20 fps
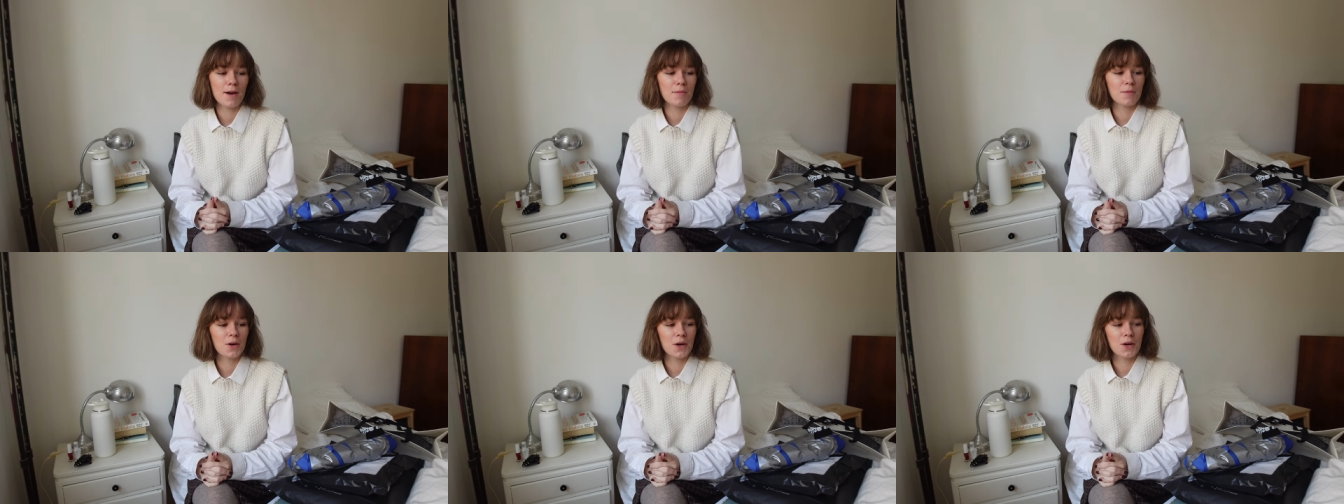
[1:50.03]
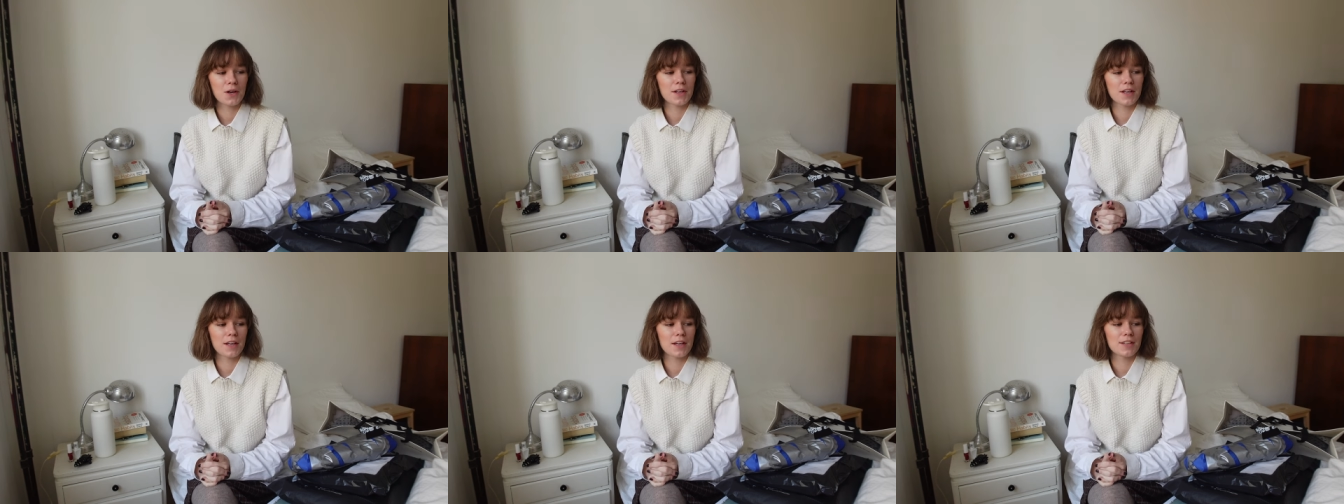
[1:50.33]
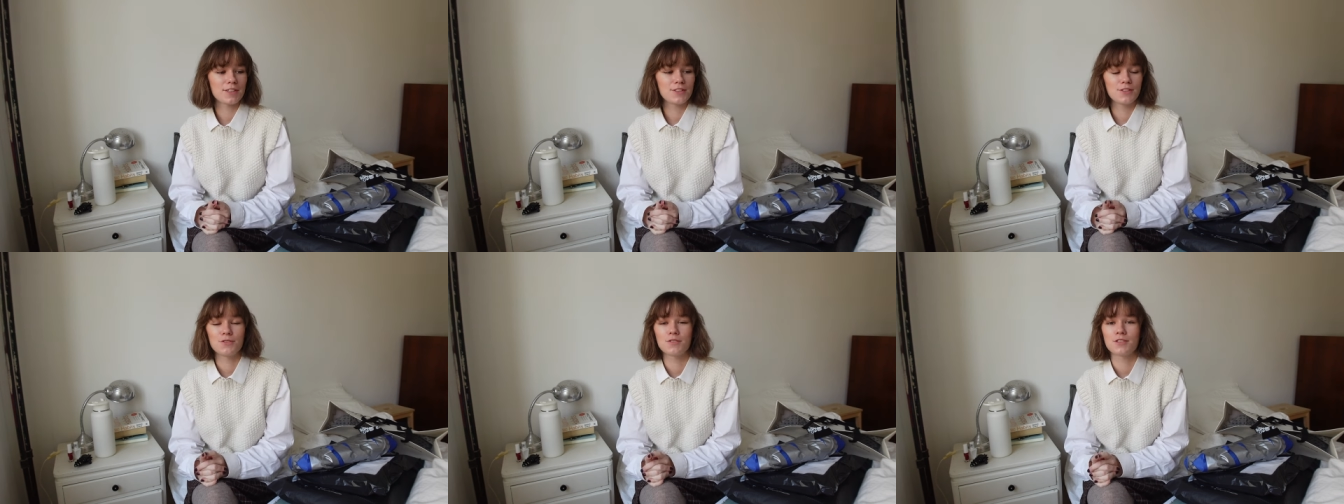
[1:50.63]
I'm
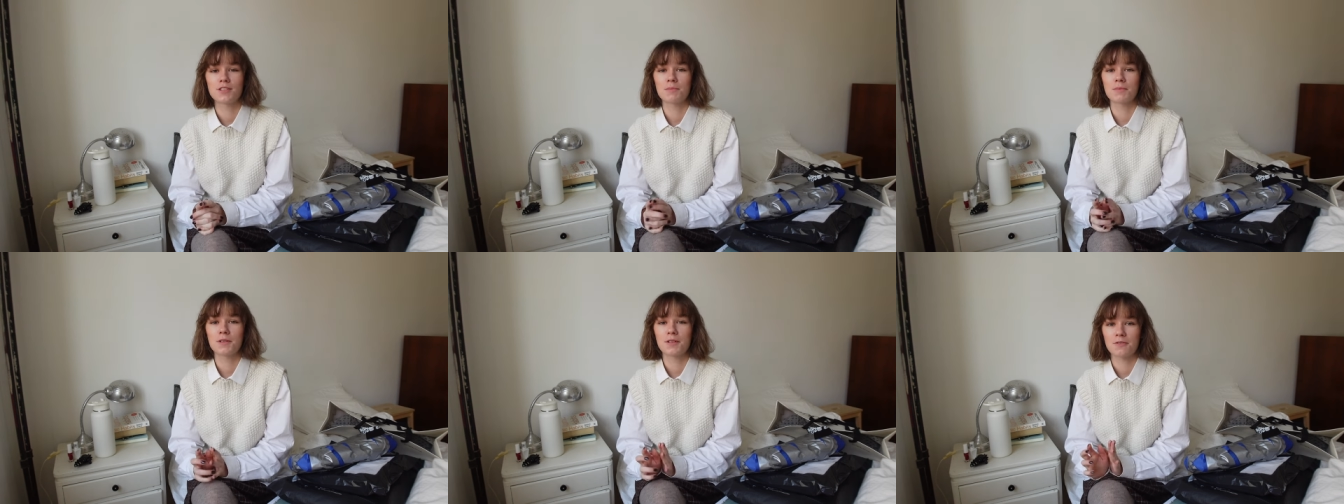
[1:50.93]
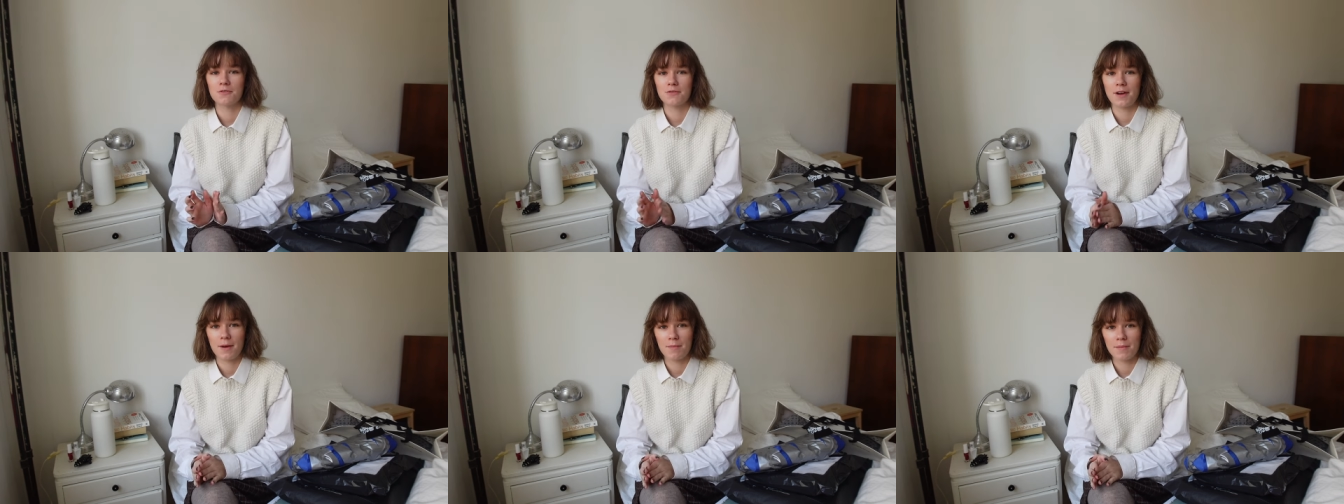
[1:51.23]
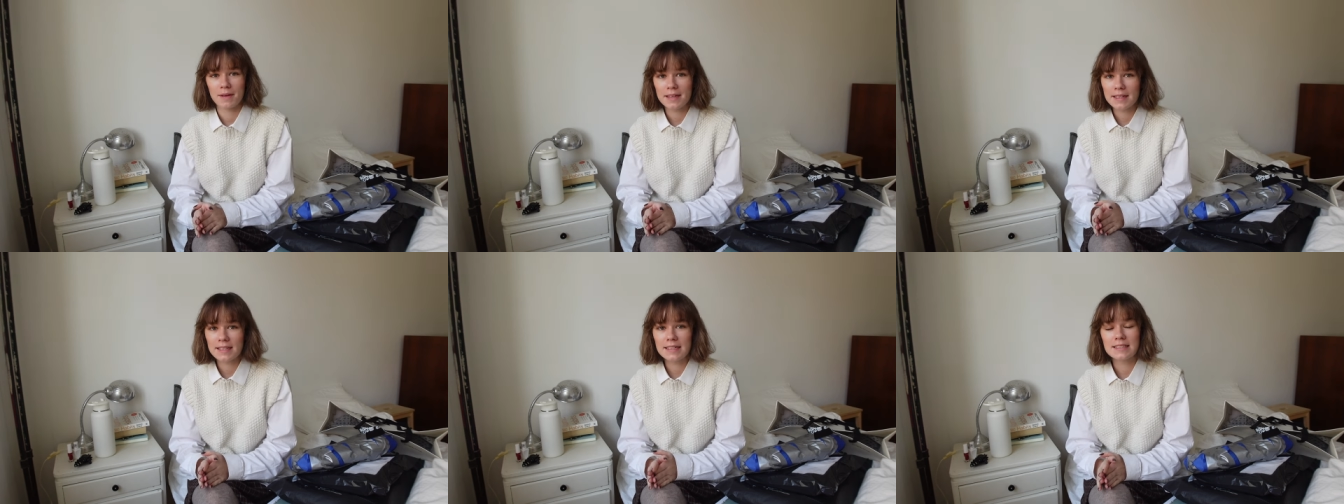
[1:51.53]
gonna do some
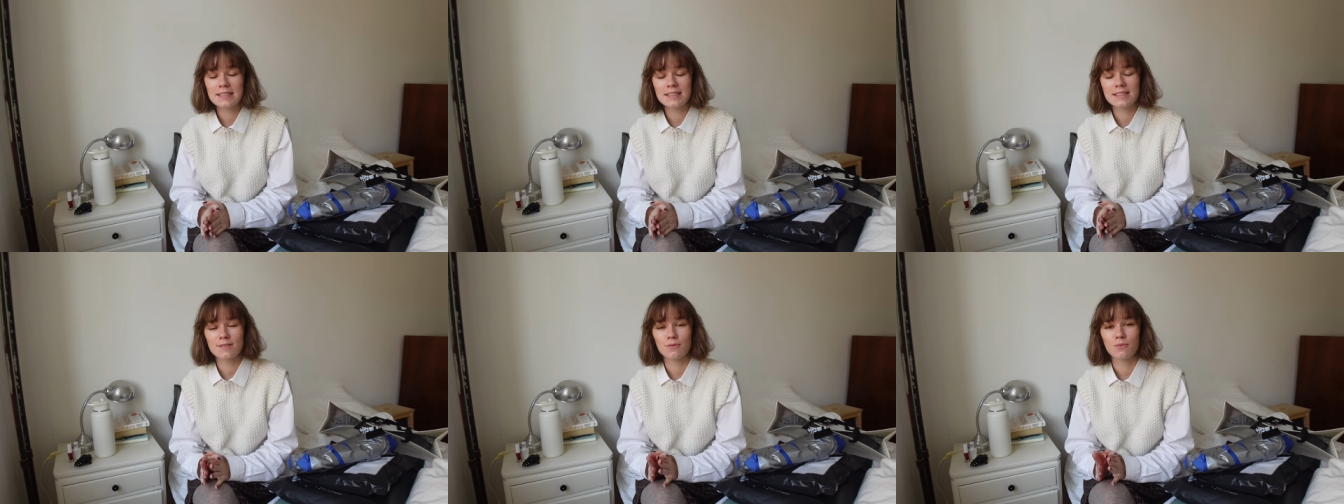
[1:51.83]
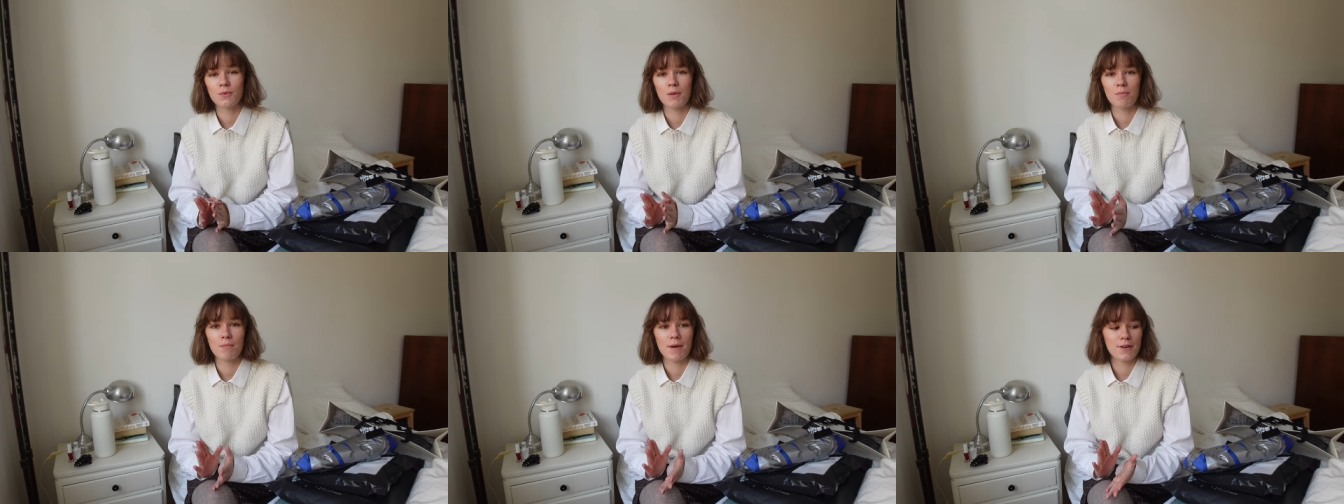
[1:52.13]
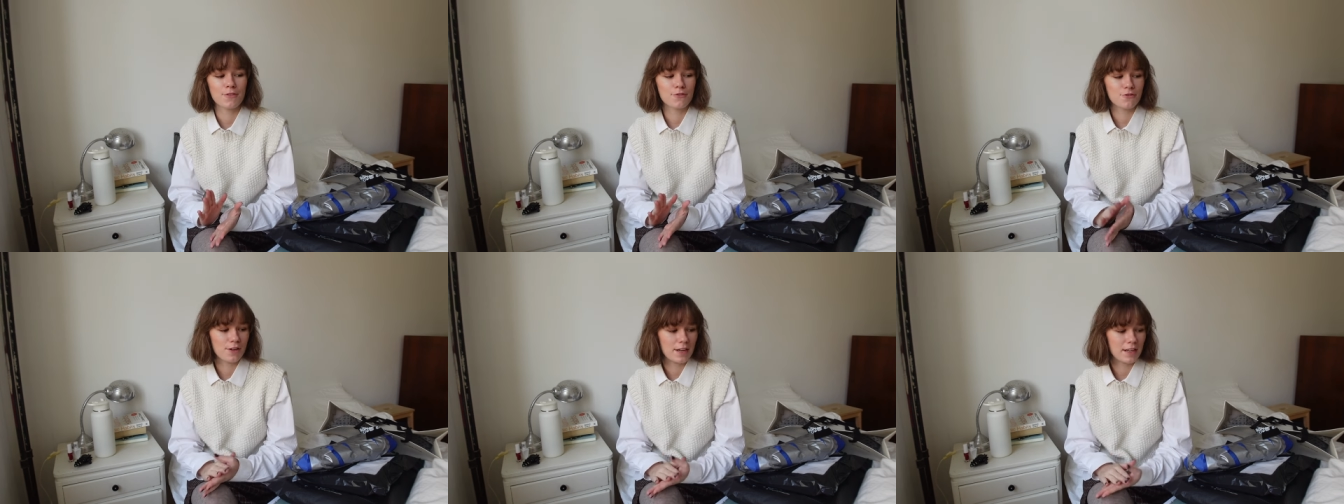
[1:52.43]
ceramics with
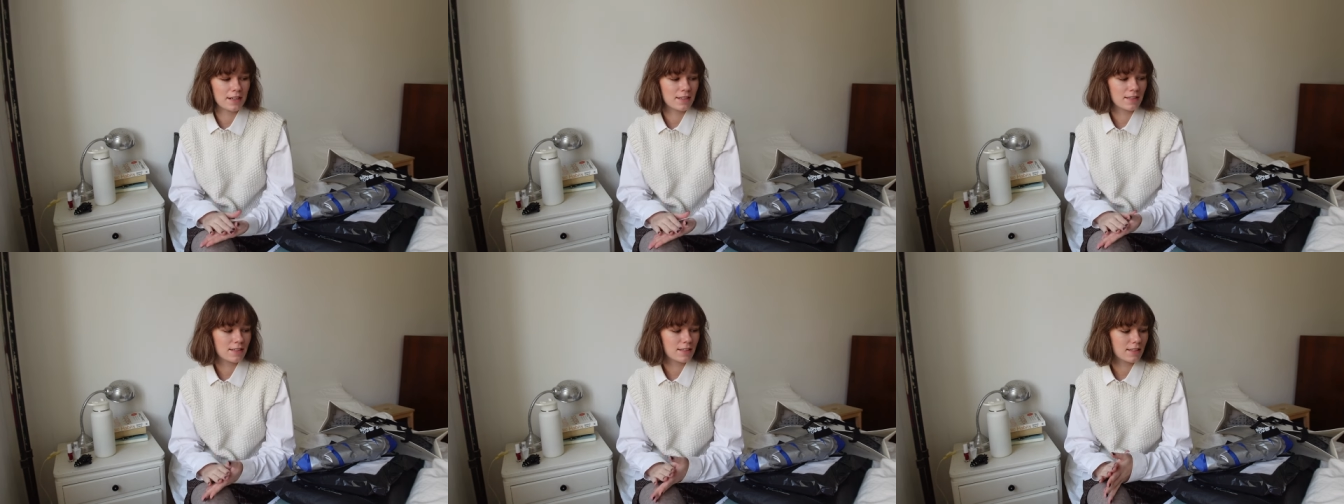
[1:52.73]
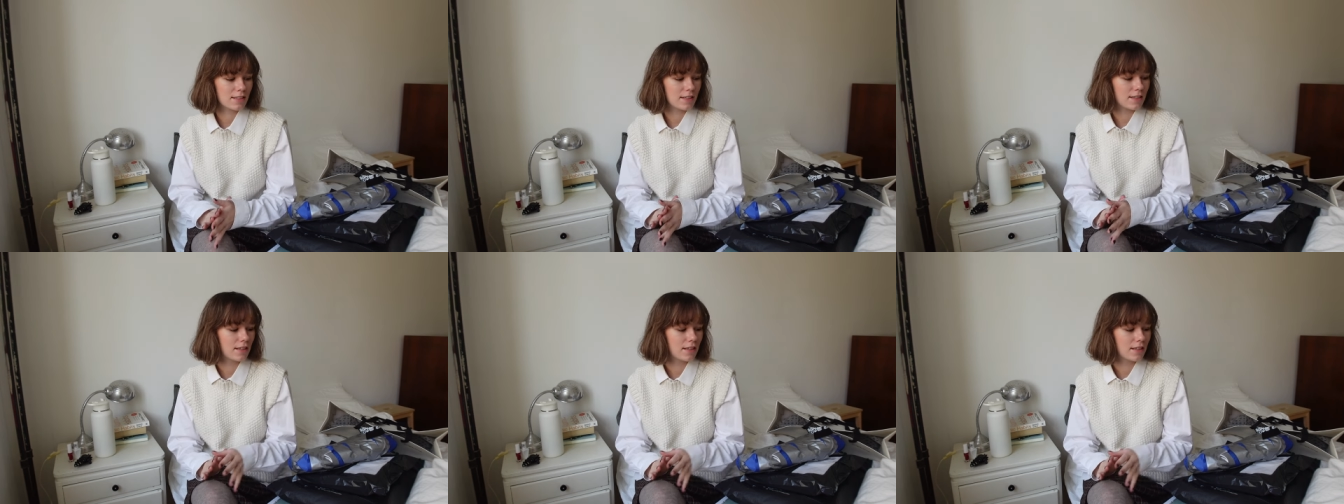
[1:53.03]
my friend